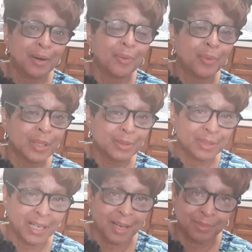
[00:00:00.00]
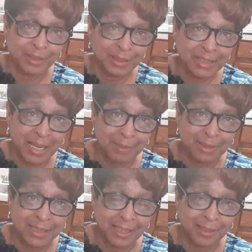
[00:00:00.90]
We used to have good times
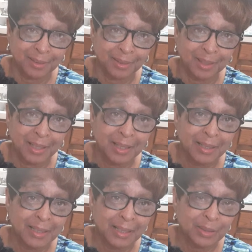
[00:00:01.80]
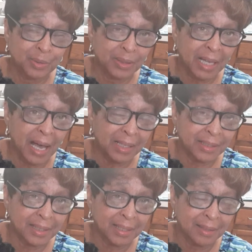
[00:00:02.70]
together. During the
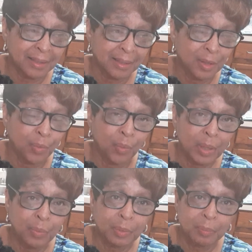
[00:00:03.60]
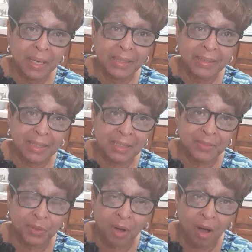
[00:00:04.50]
holiday, we would make things
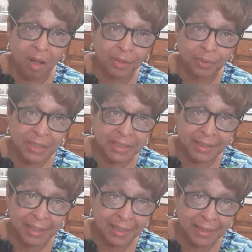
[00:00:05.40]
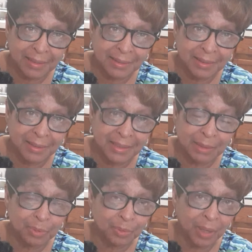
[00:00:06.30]
for all the rest of the kids. She
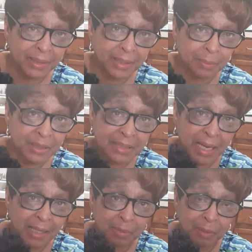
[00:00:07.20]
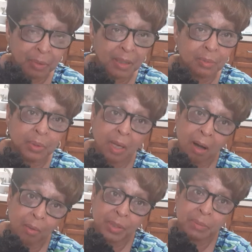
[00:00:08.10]
was right there beside me because we
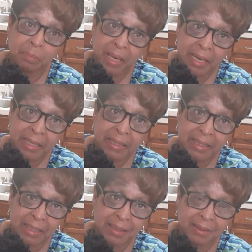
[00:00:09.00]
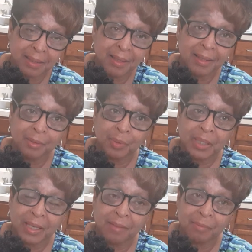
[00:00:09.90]
always made things. We
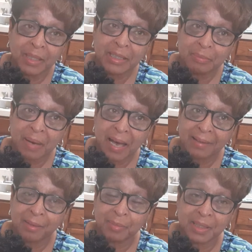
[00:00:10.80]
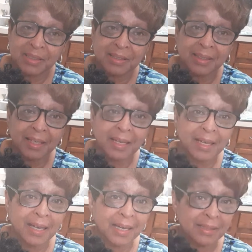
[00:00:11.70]
didn't have money to buy that much.
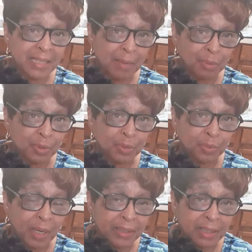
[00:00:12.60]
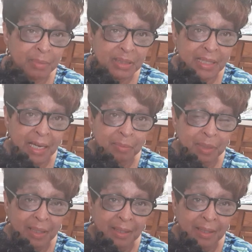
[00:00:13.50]
And Tabby was right there beside me.